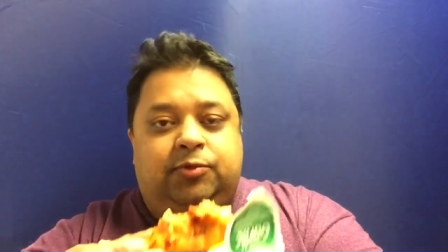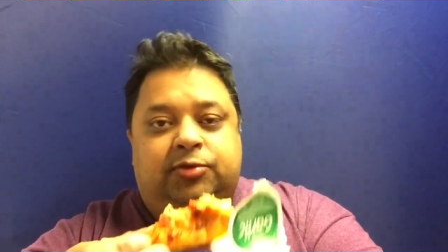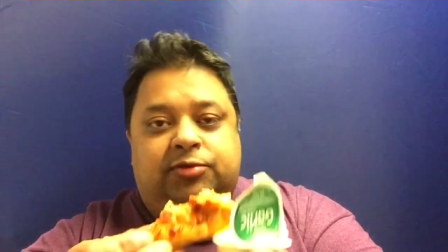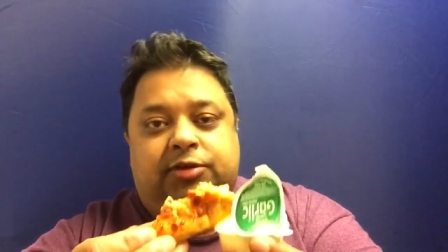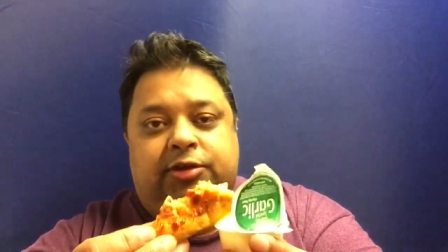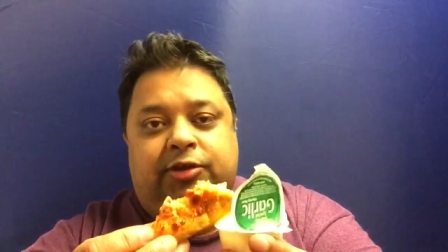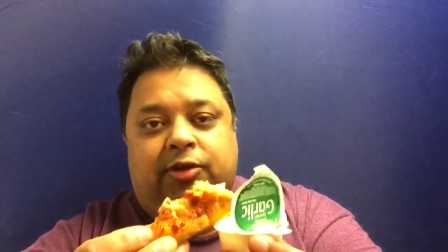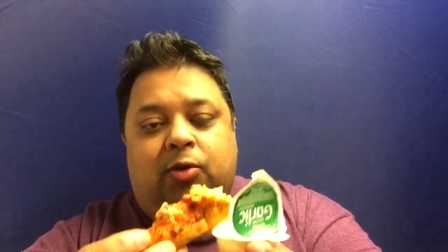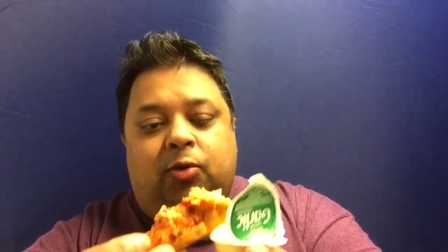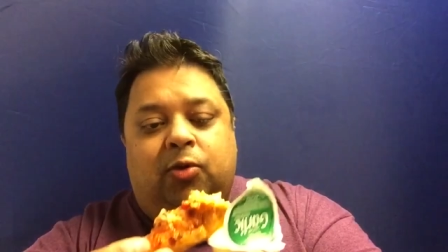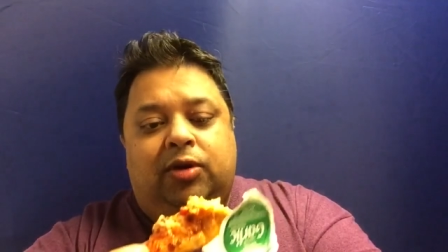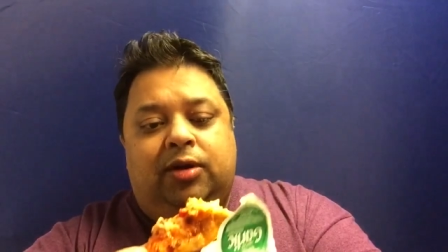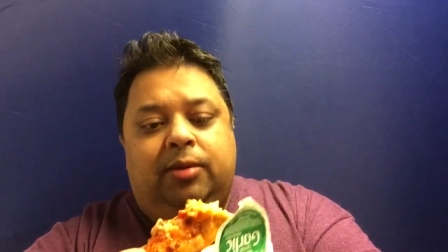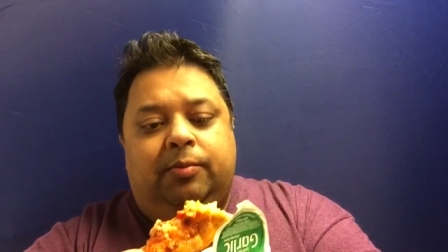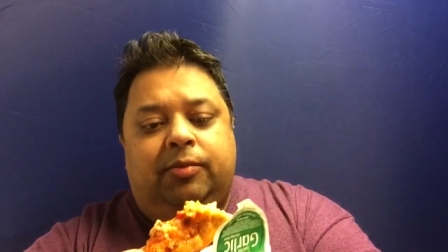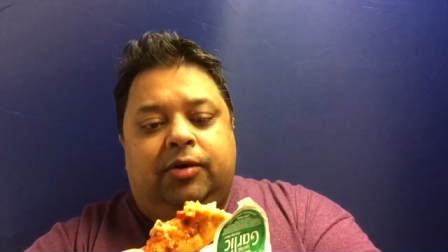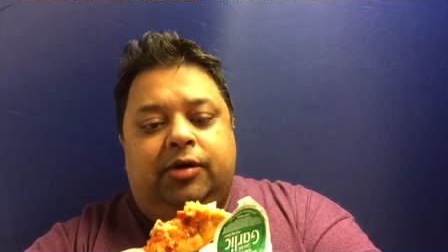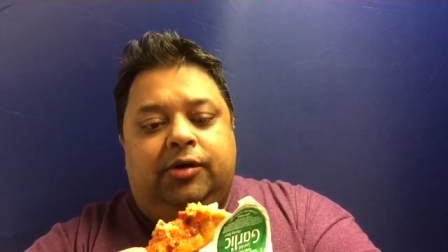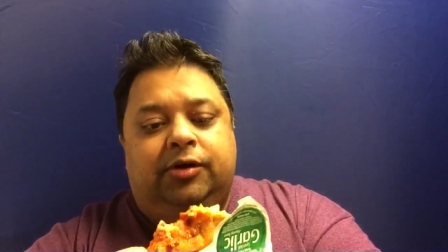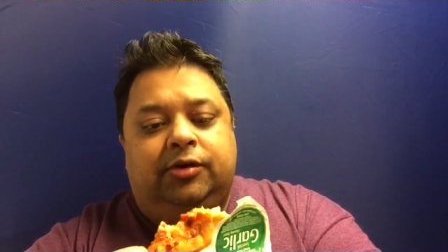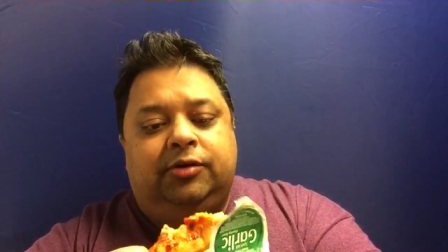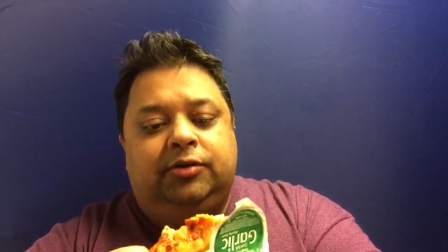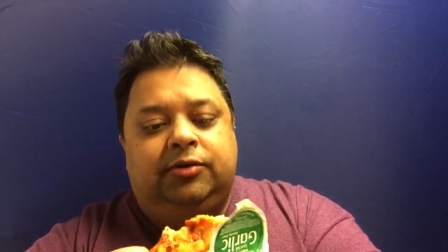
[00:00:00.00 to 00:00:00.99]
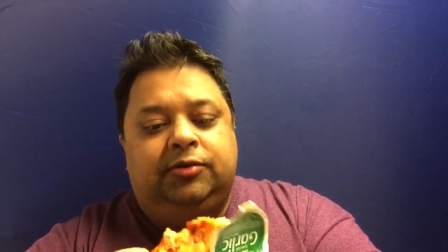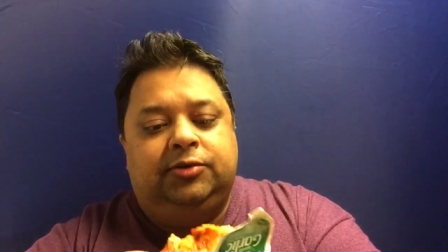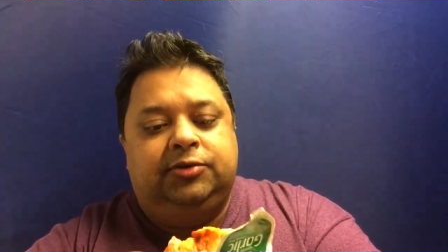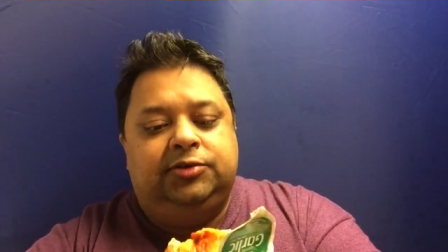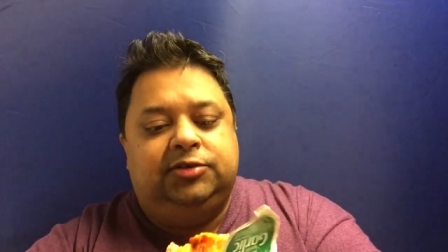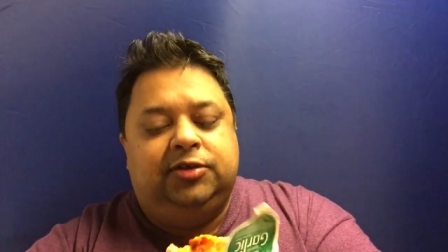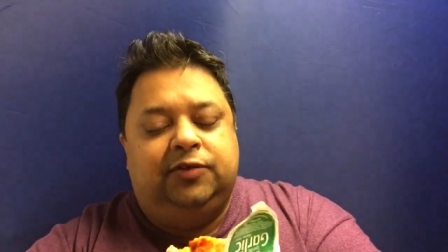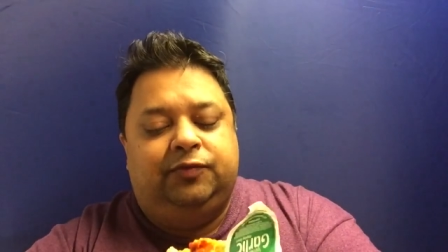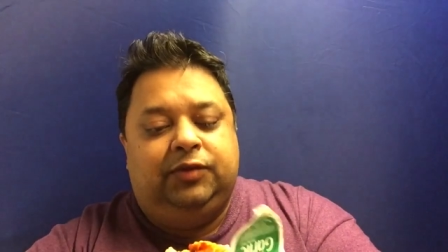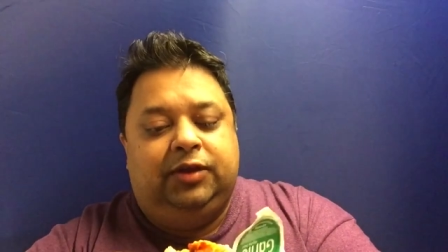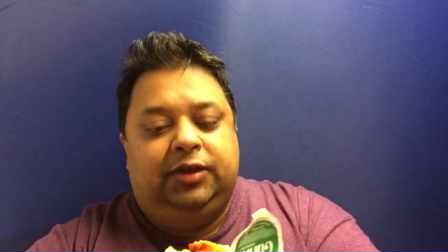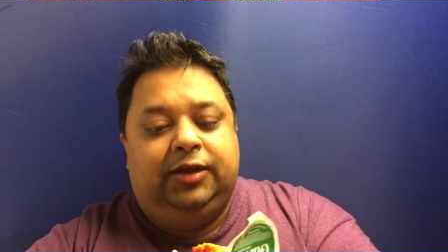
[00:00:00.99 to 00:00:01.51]
mostly oil and butter or
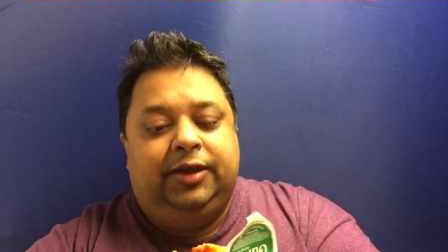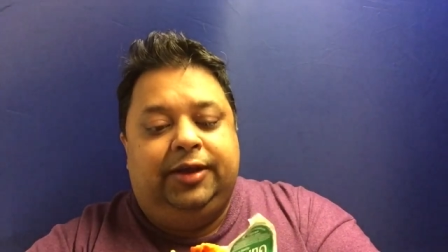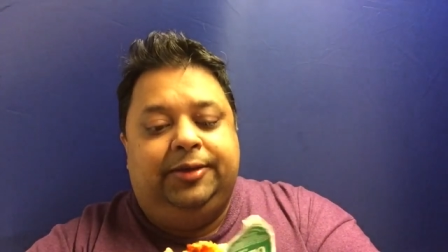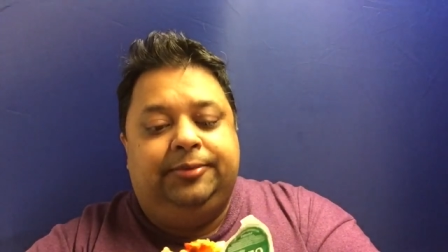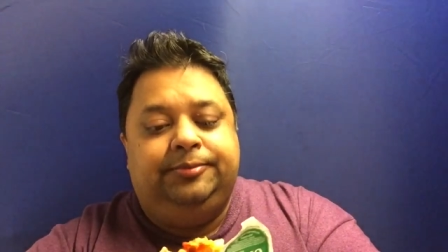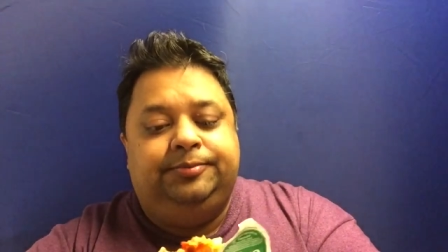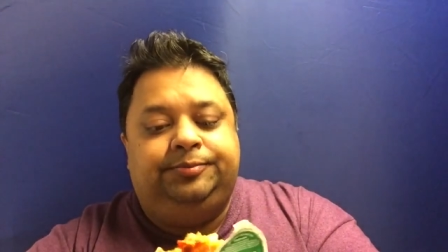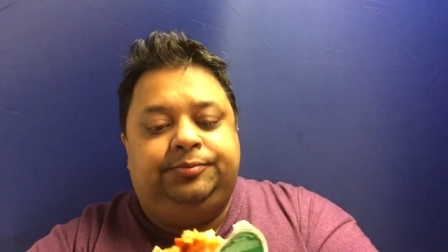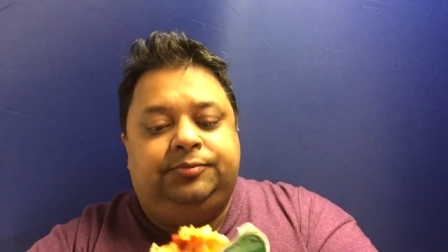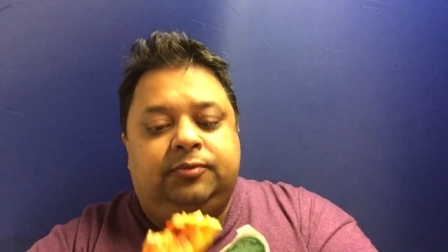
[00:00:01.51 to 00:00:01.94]
stuff like that.